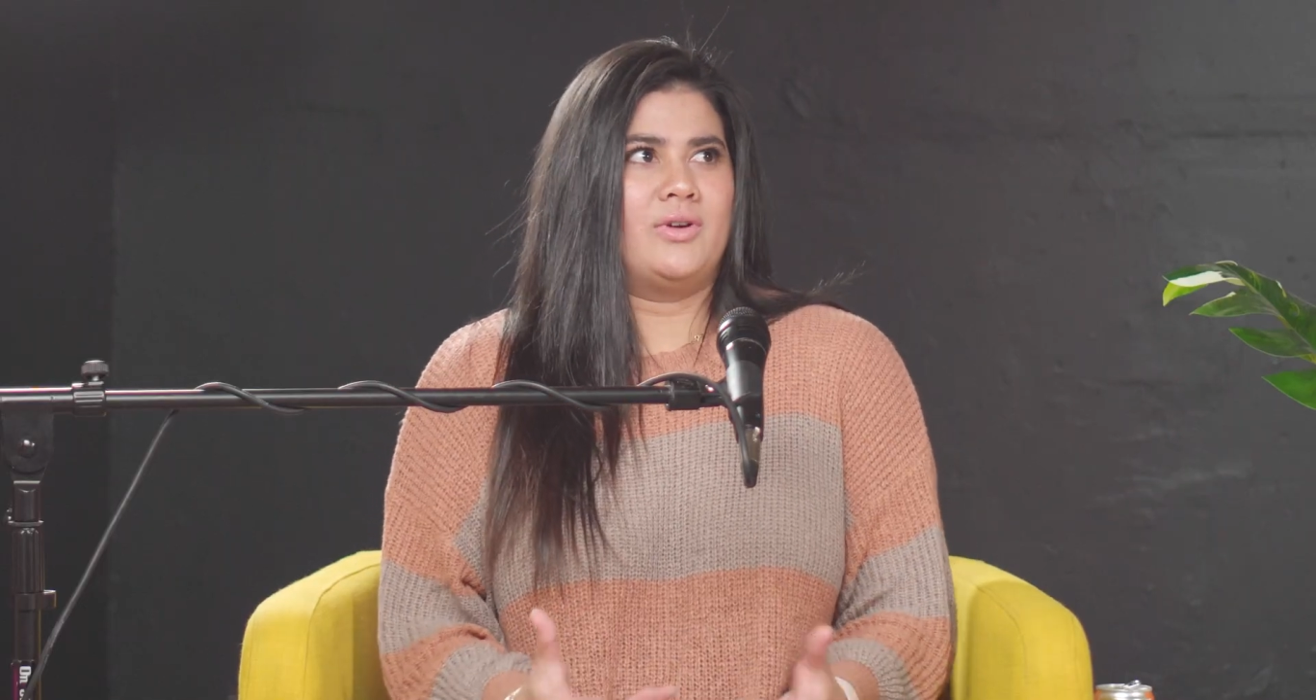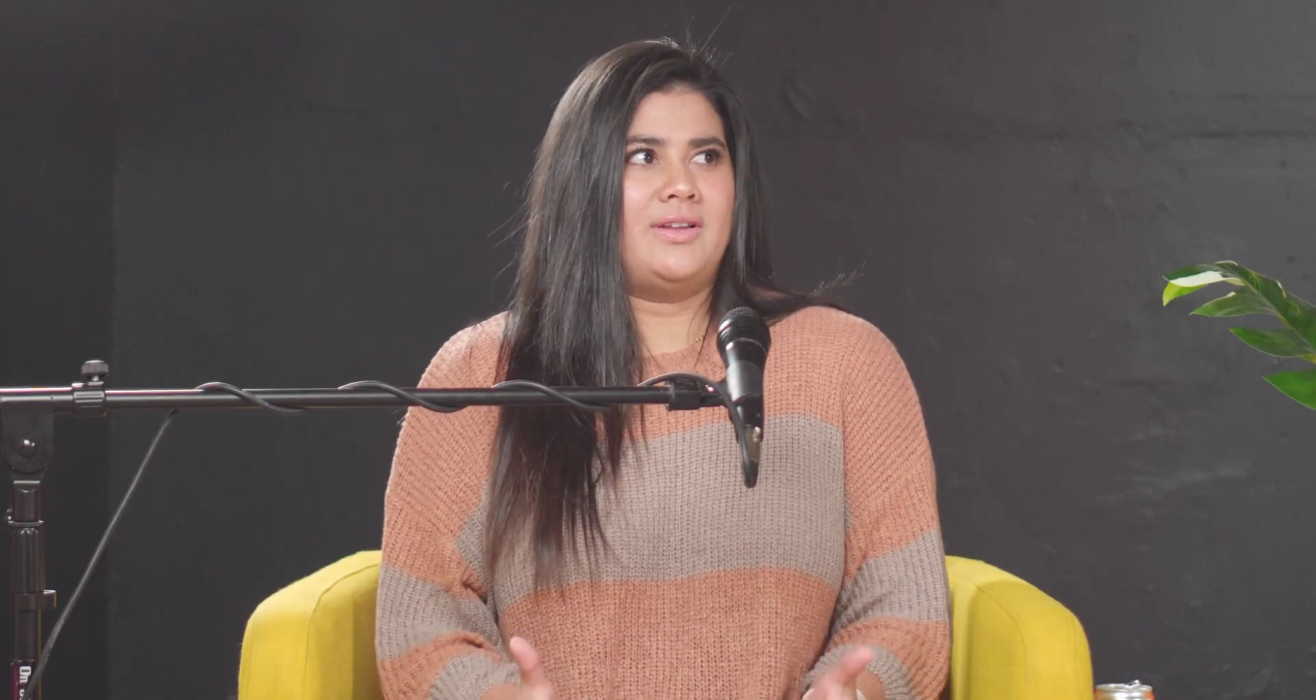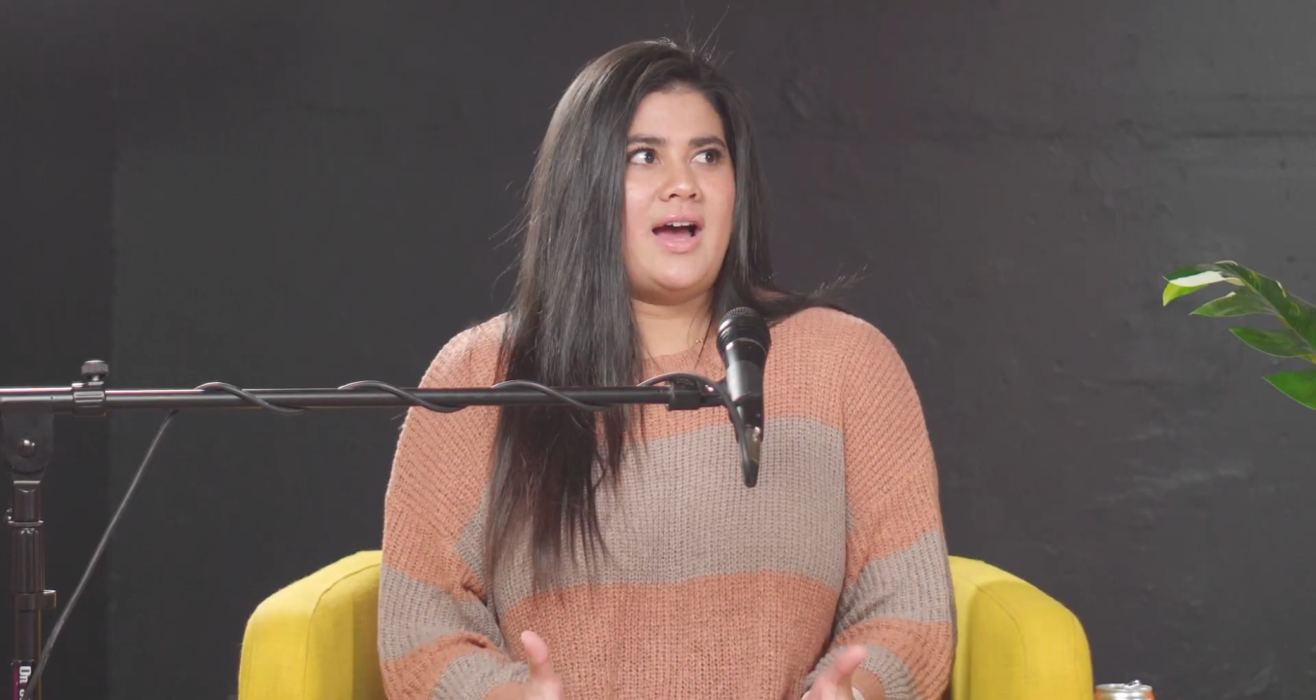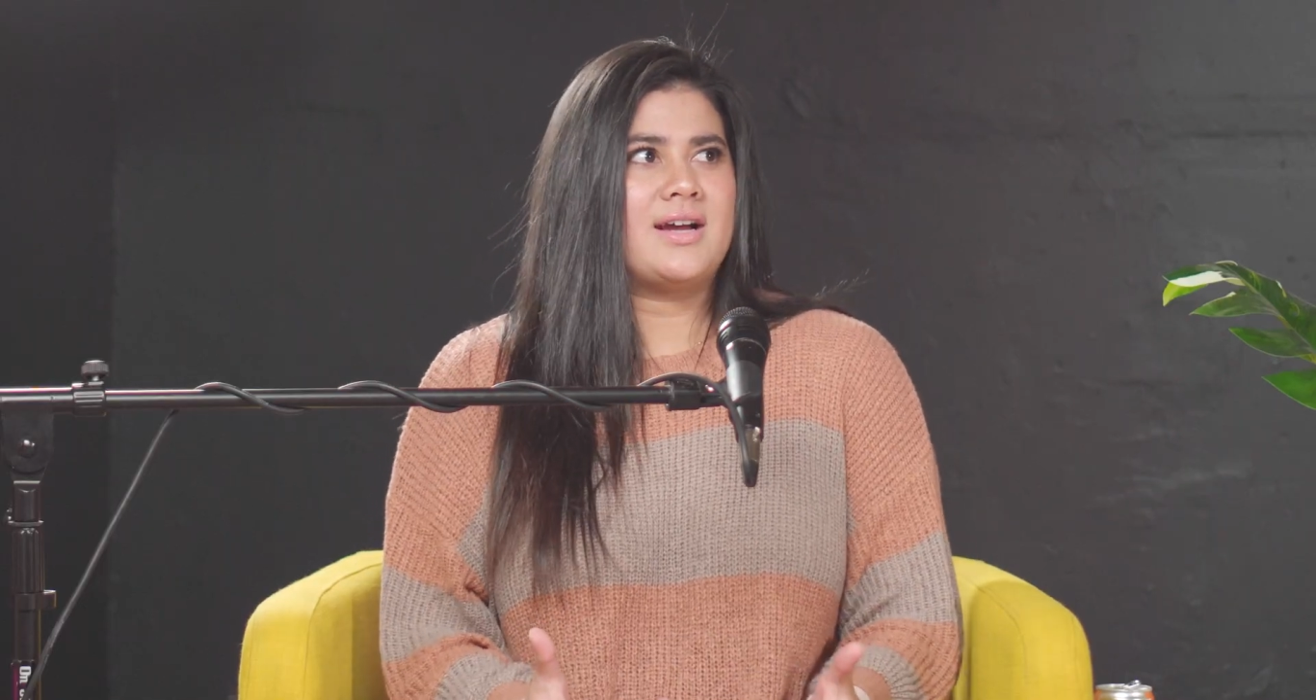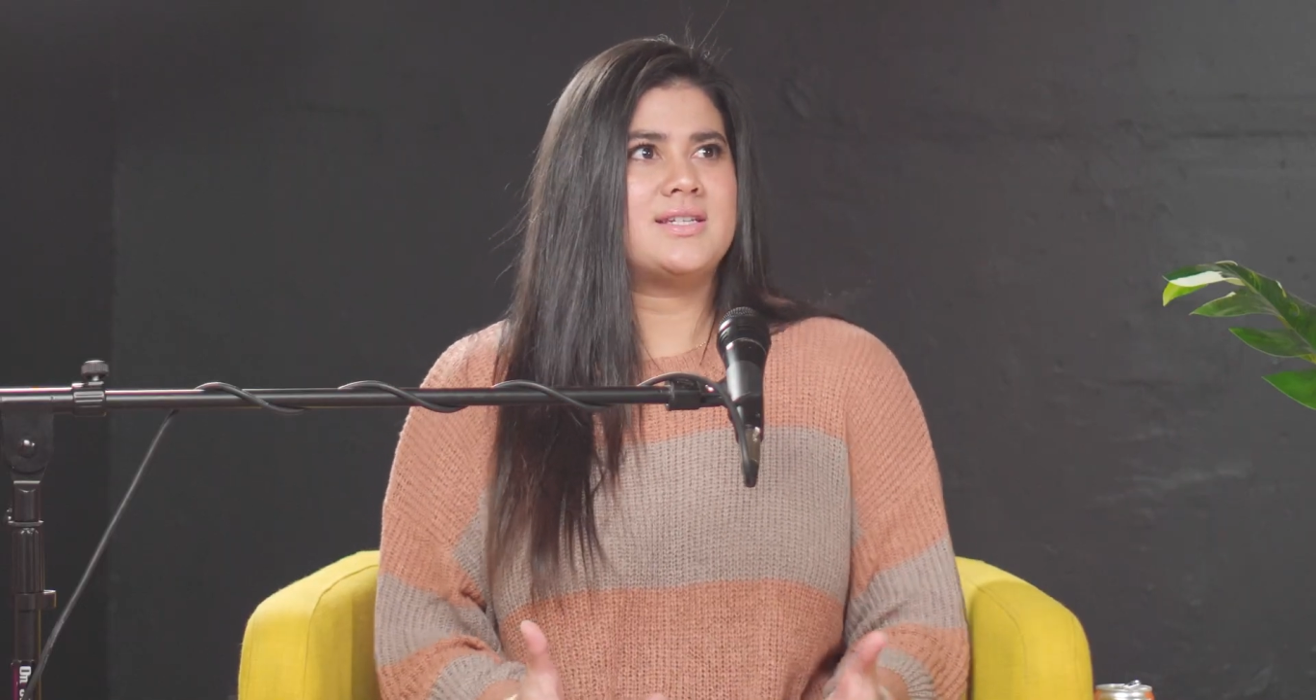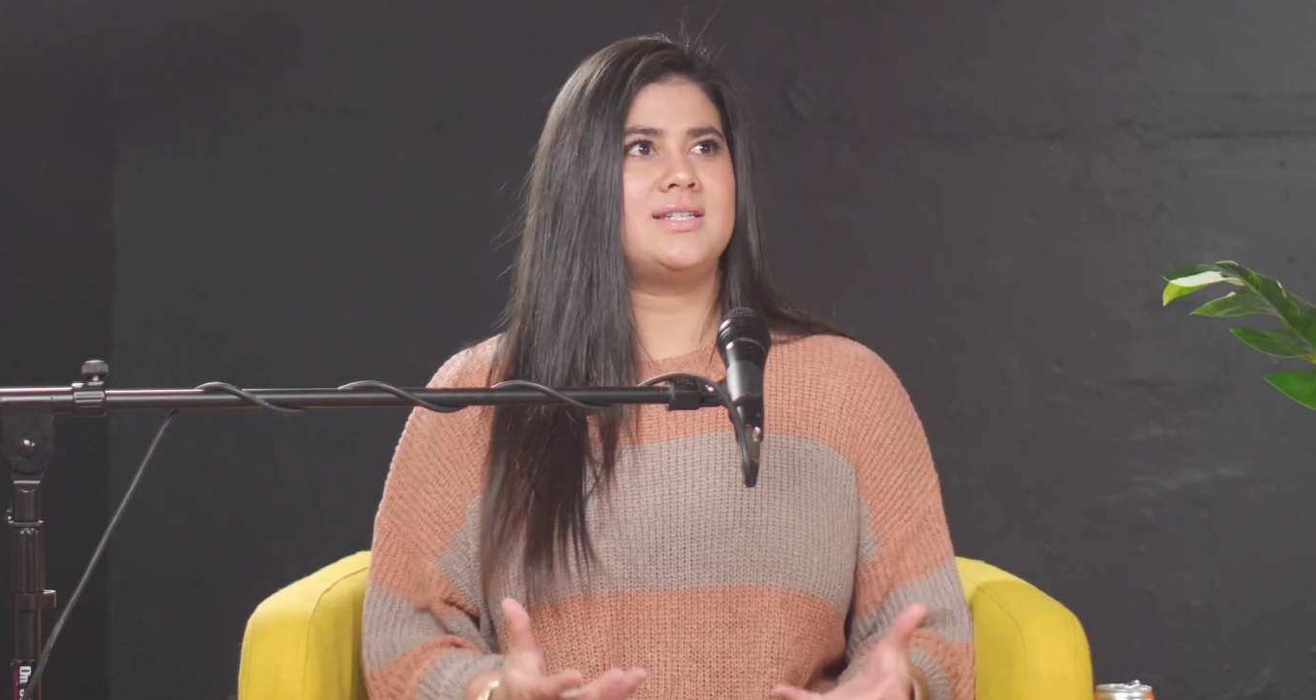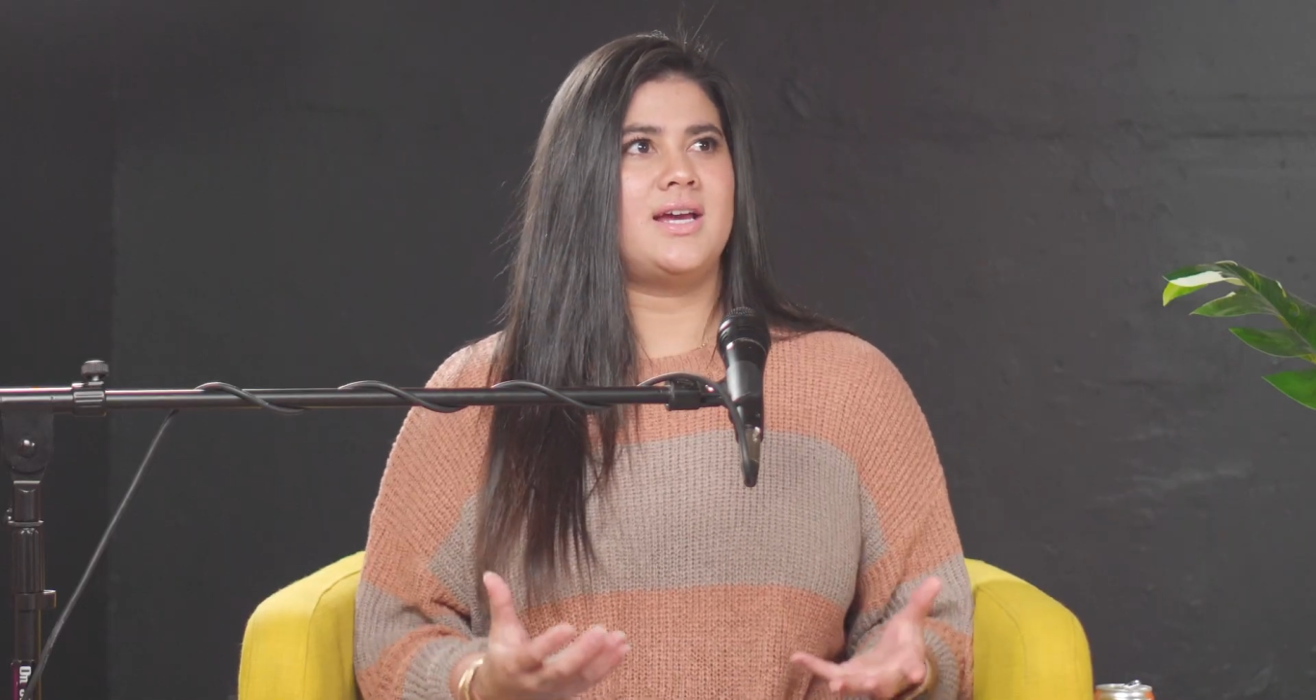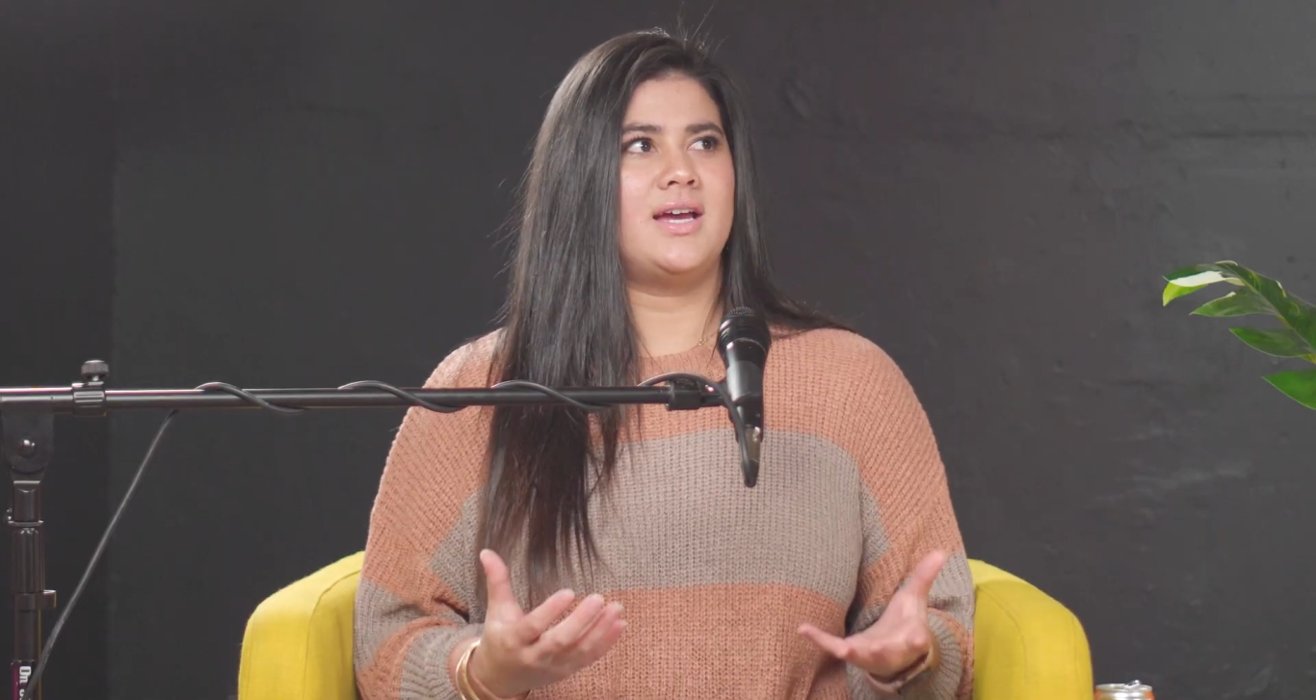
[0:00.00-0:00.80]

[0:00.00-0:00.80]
relaxed.